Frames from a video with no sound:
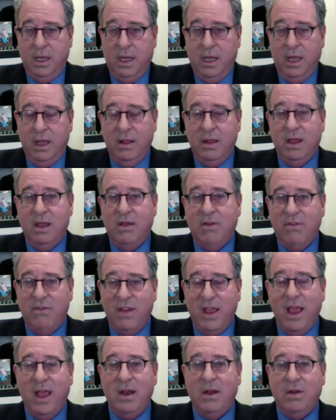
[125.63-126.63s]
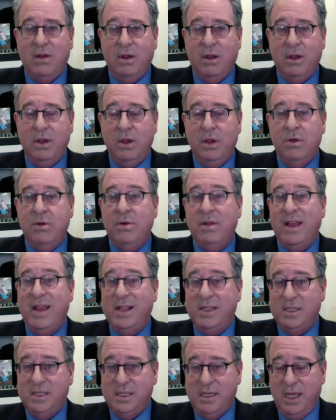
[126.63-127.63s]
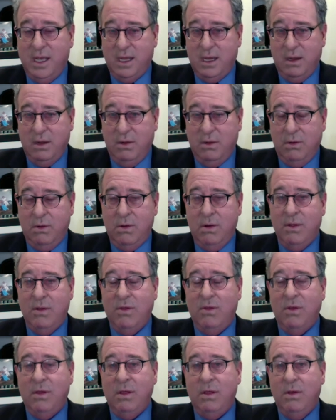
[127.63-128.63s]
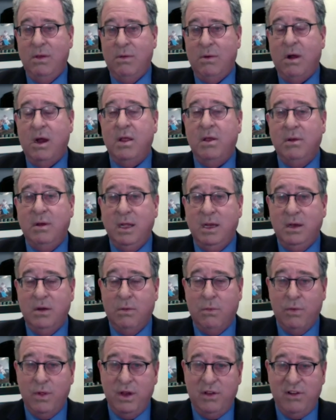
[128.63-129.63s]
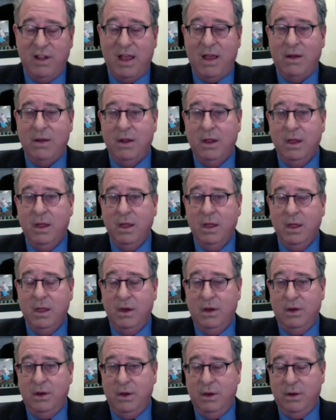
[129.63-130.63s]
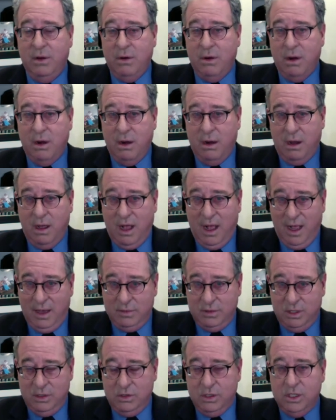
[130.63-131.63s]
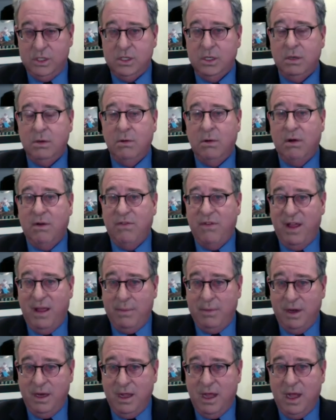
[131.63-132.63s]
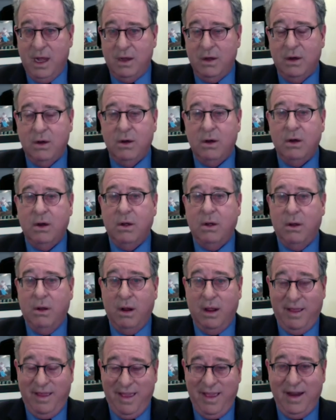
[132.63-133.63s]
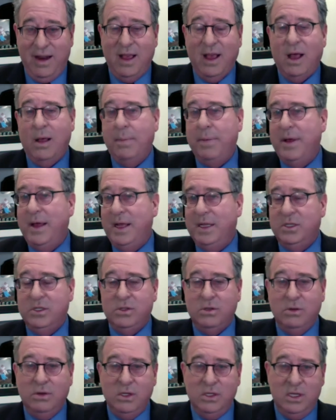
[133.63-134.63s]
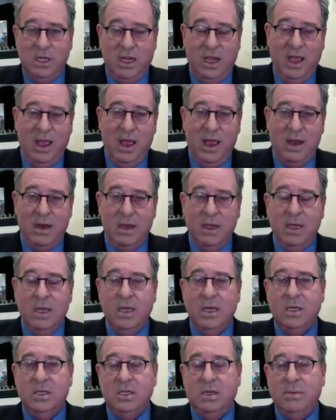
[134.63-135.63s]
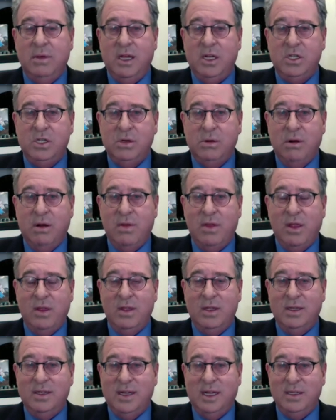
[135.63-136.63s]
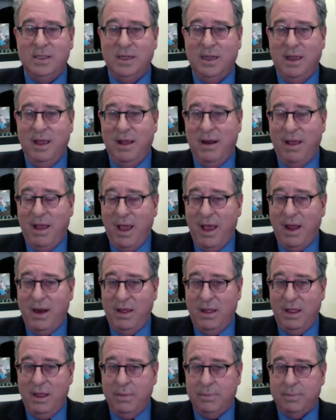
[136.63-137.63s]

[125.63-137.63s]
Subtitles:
In the event you get sick or you think you are, you need to reach out to your obstetrician or family doctor, get help as soon as you can to make sure that this doesn't get ahead of you.